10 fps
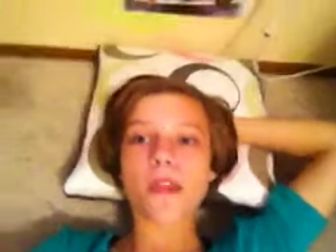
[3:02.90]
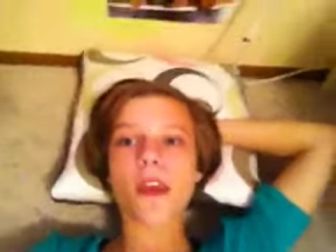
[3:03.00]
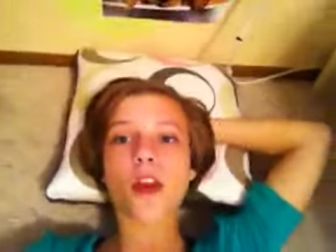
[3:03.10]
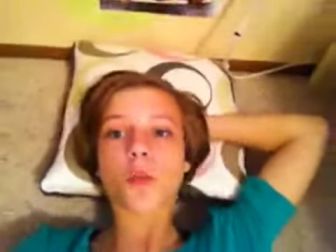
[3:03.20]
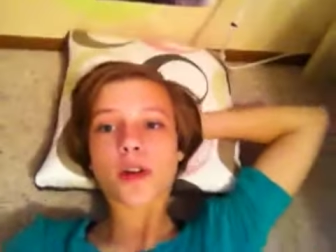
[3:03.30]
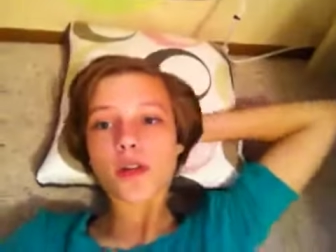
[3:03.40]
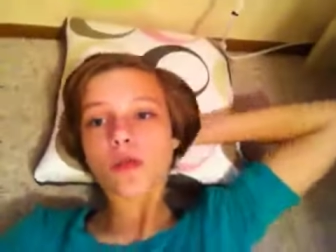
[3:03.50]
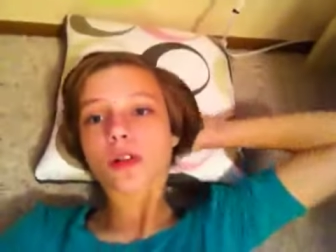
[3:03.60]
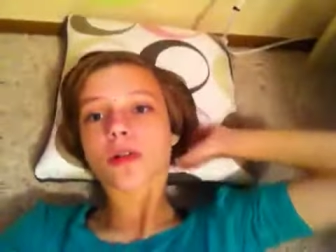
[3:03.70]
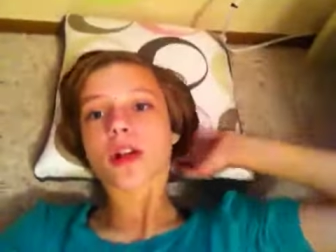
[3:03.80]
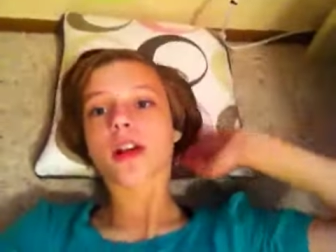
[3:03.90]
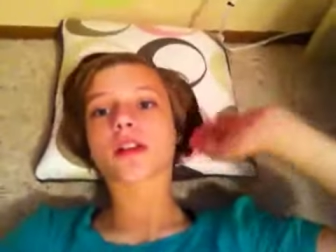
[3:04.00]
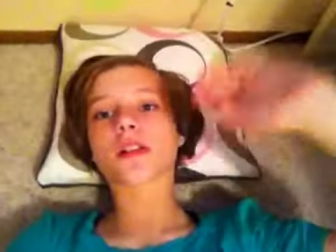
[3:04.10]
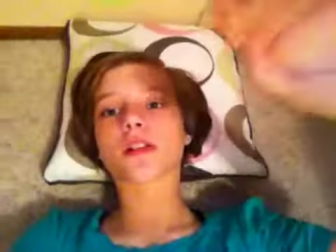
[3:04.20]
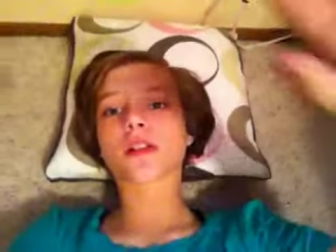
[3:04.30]
I hope I do alright
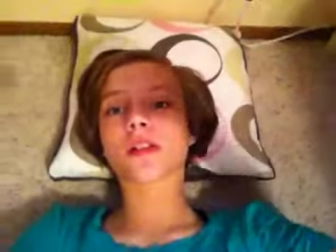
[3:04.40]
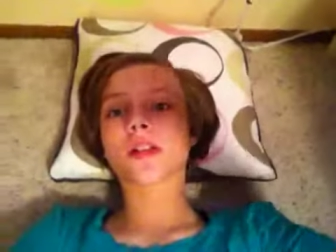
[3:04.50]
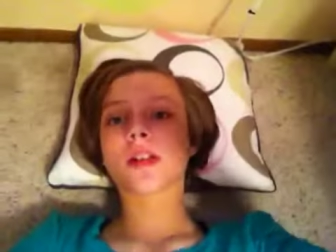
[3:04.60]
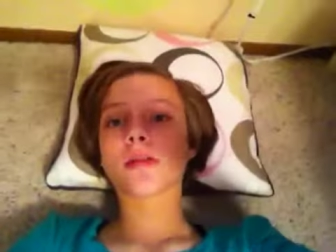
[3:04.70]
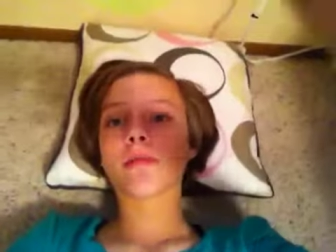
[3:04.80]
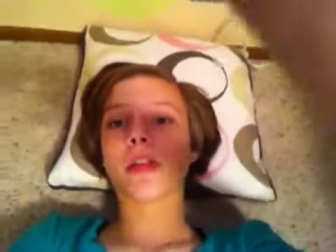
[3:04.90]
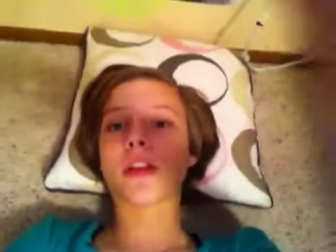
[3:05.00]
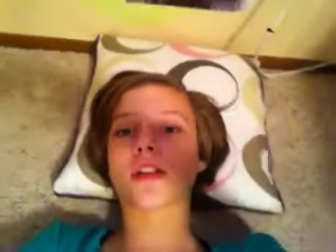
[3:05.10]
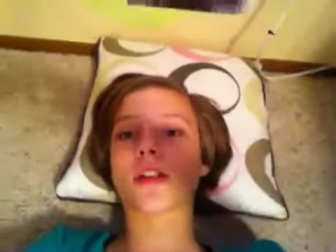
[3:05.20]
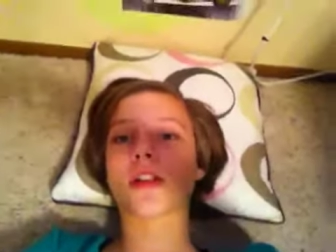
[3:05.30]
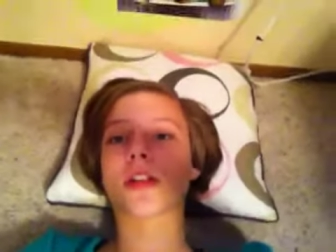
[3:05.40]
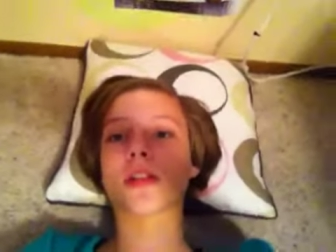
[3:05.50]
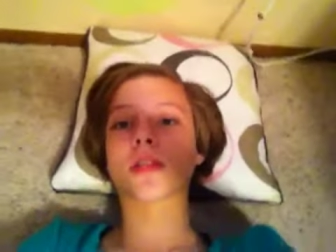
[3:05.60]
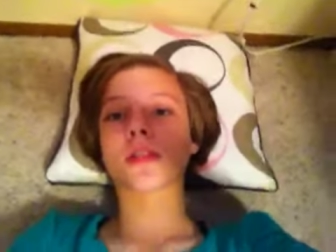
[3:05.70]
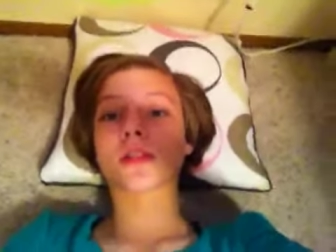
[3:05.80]
beating her.
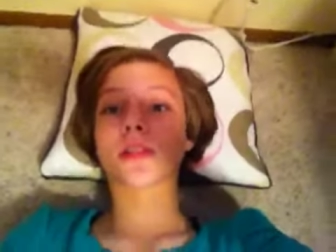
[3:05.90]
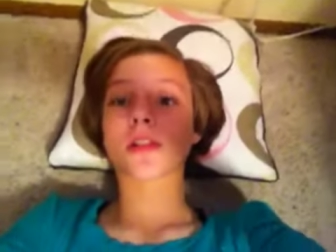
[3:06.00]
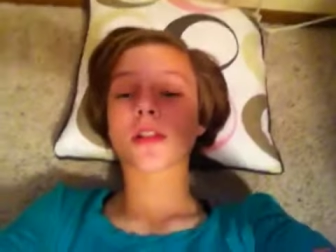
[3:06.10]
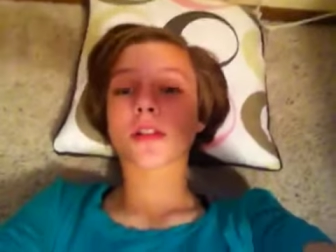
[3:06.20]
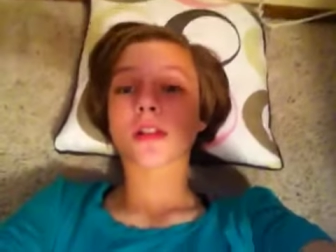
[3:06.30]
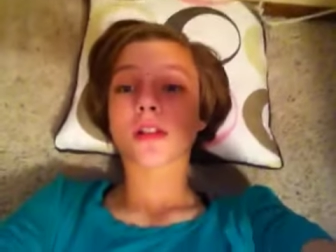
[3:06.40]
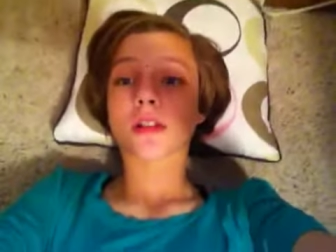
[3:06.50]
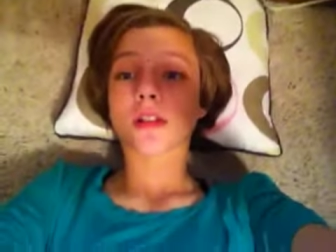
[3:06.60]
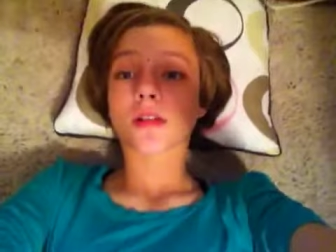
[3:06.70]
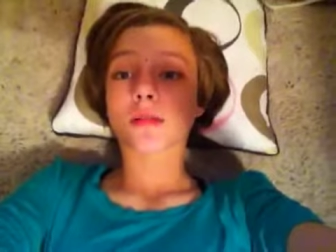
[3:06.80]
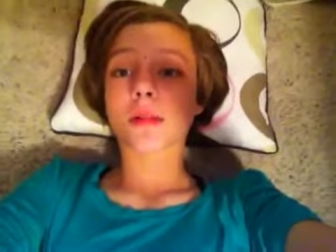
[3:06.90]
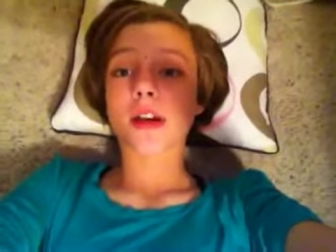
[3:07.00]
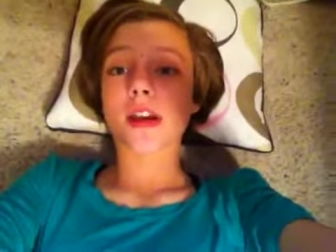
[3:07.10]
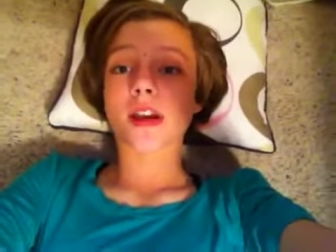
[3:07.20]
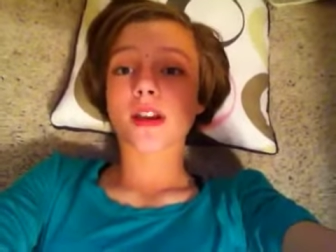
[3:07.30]

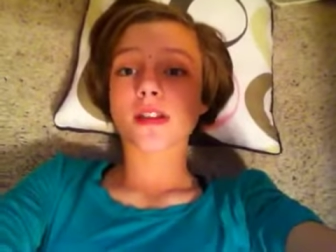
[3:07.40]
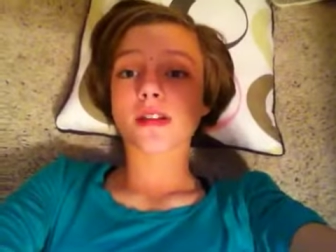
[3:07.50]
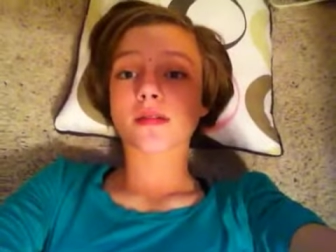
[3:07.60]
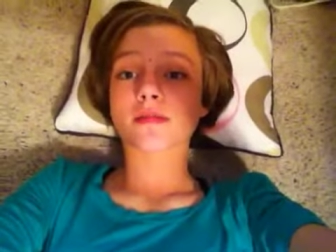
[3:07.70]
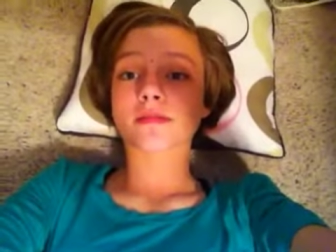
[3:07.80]
Bye, guys.